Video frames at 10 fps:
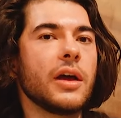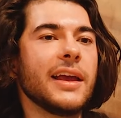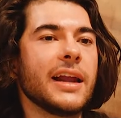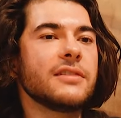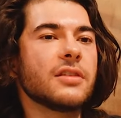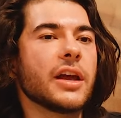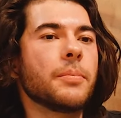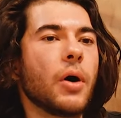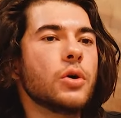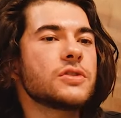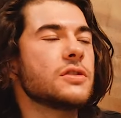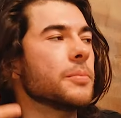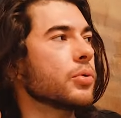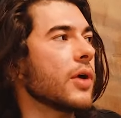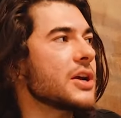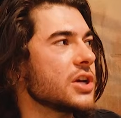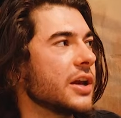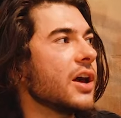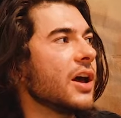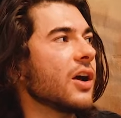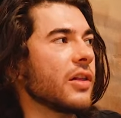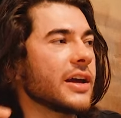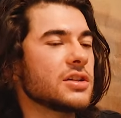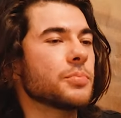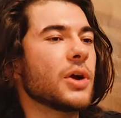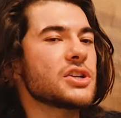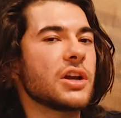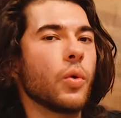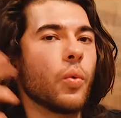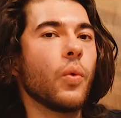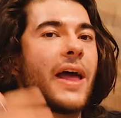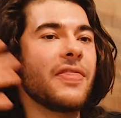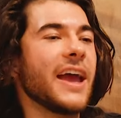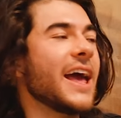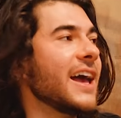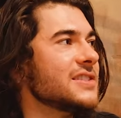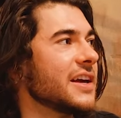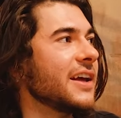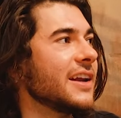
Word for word: get into like a post depression or like a depression when they exit.